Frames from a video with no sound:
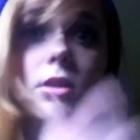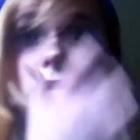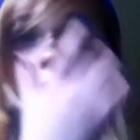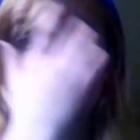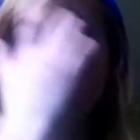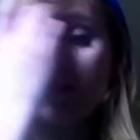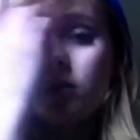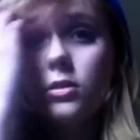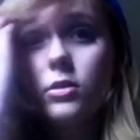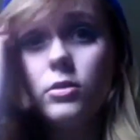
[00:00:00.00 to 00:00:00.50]

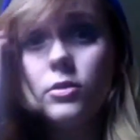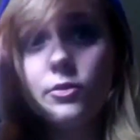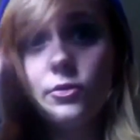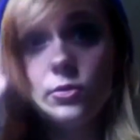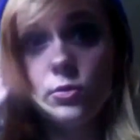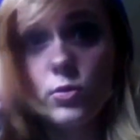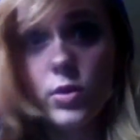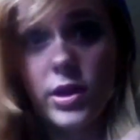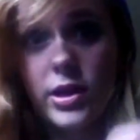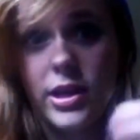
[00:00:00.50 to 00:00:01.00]
of
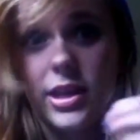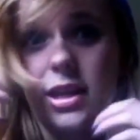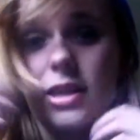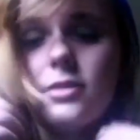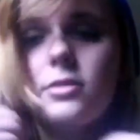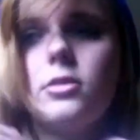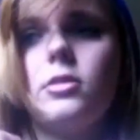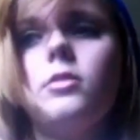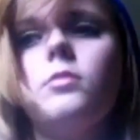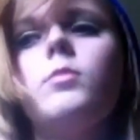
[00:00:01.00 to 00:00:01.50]
why I
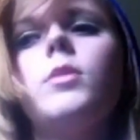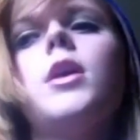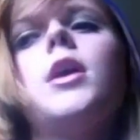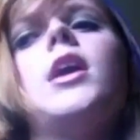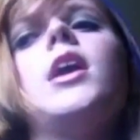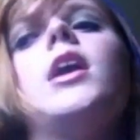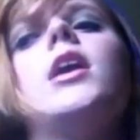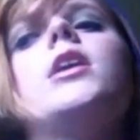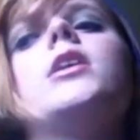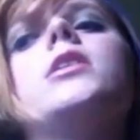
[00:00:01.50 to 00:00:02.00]
hate them
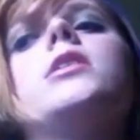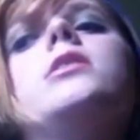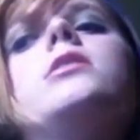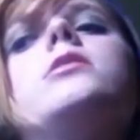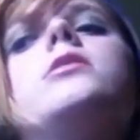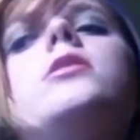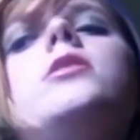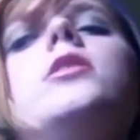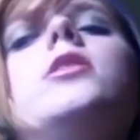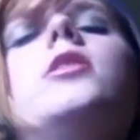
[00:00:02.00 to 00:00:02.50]

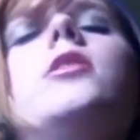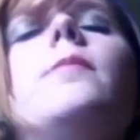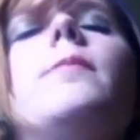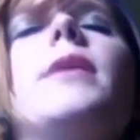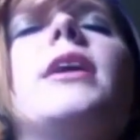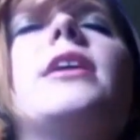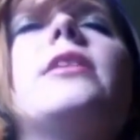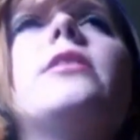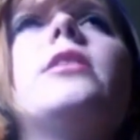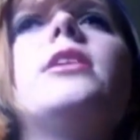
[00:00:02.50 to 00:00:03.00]
is
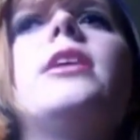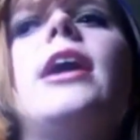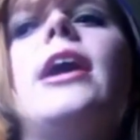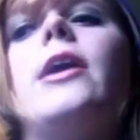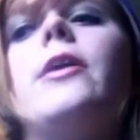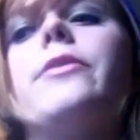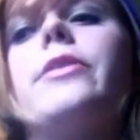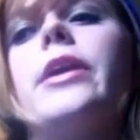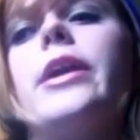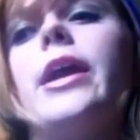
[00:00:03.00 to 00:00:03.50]
mainly
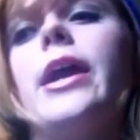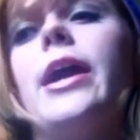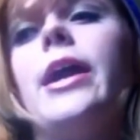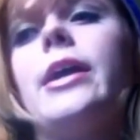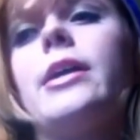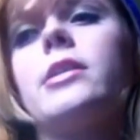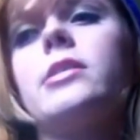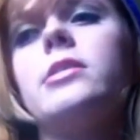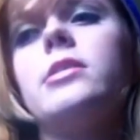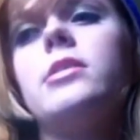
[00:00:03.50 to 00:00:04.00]
how they
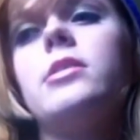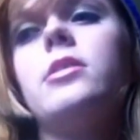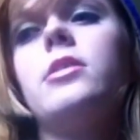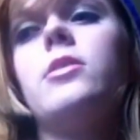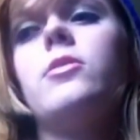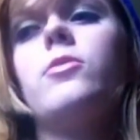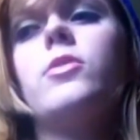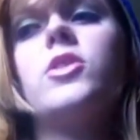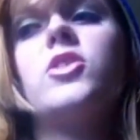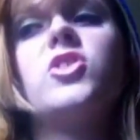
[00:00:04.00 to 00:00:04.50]
act,
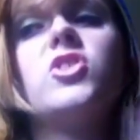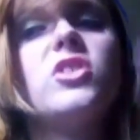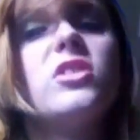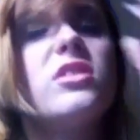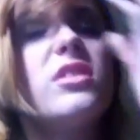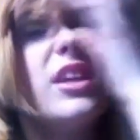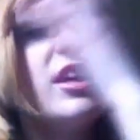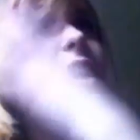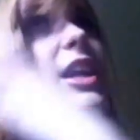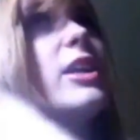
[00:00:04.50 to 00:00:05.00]
which
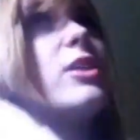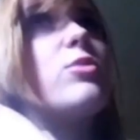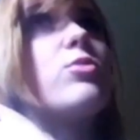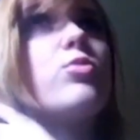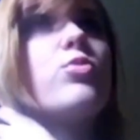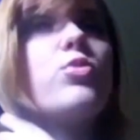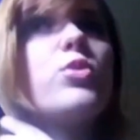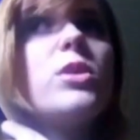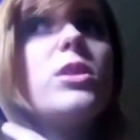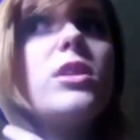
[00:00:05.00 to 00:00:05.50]
they act
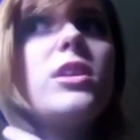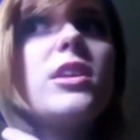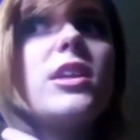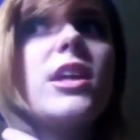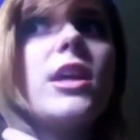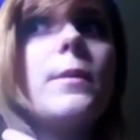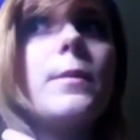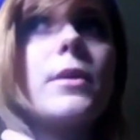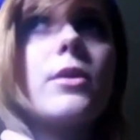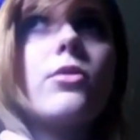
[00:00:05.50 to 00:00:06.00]
really
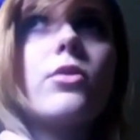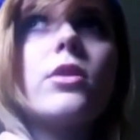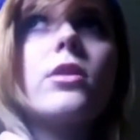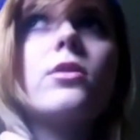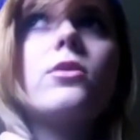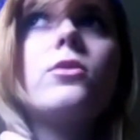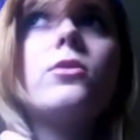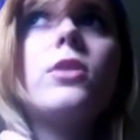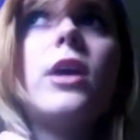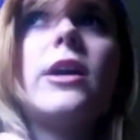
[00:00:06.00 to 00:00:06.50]

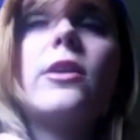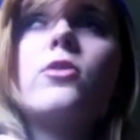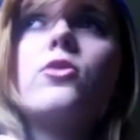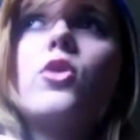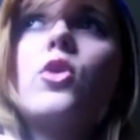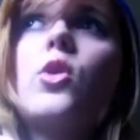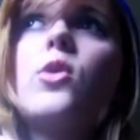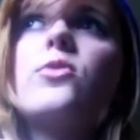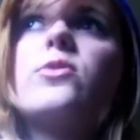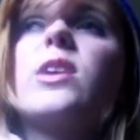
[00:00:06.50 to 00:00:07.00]
hypocritical. I don't
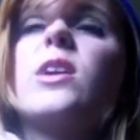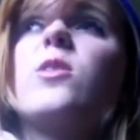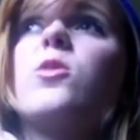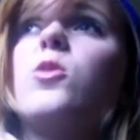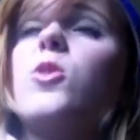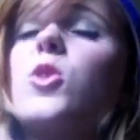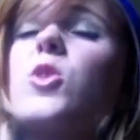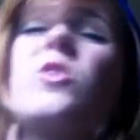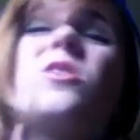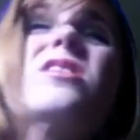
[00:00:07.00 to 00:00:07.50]
know if they
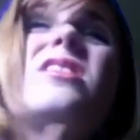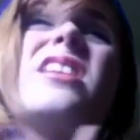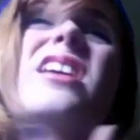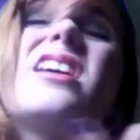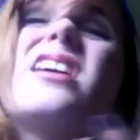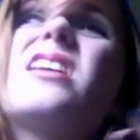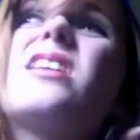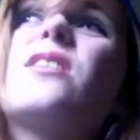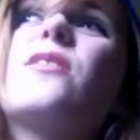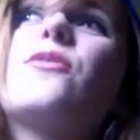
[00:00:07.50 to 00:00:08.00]
learned
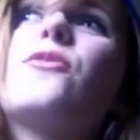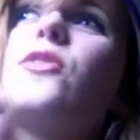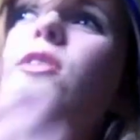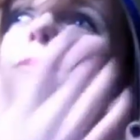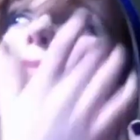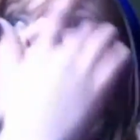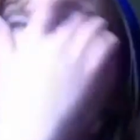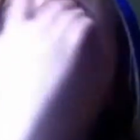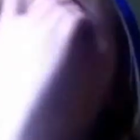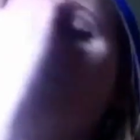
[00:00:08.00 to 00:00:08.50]
that from
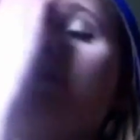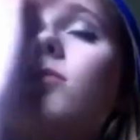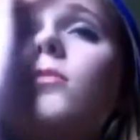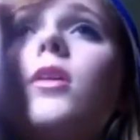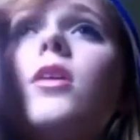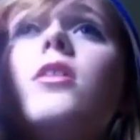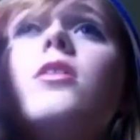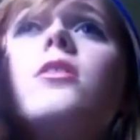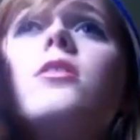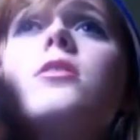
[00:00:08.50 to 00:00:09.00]
like their
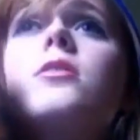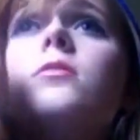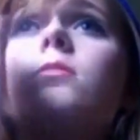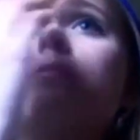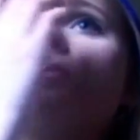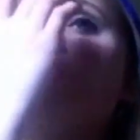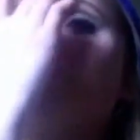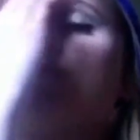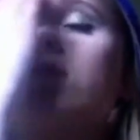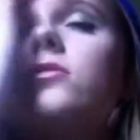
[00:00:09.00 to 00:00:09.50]

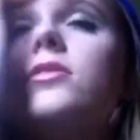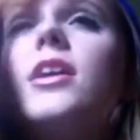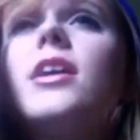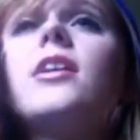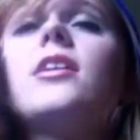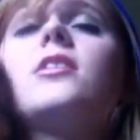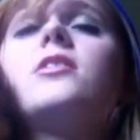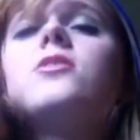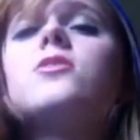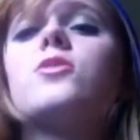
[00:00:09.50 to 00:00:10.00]
moms or
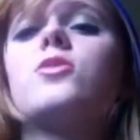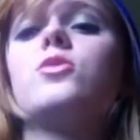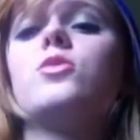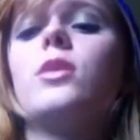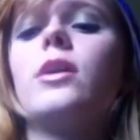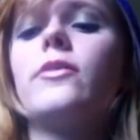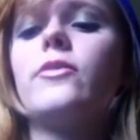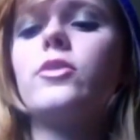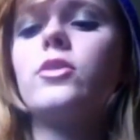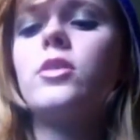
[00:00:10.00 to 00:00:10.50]
dads or
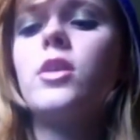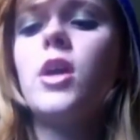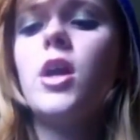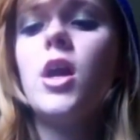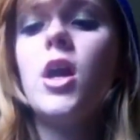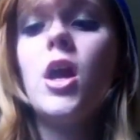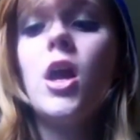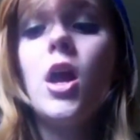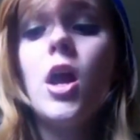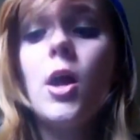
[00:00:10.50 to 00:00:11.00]
whoever,
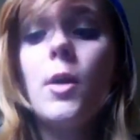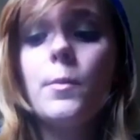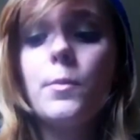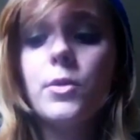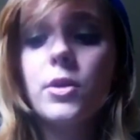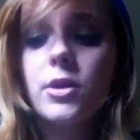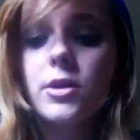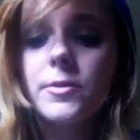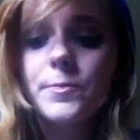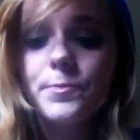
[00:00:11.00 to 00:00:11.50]

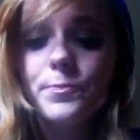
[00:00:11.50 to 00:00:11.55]
but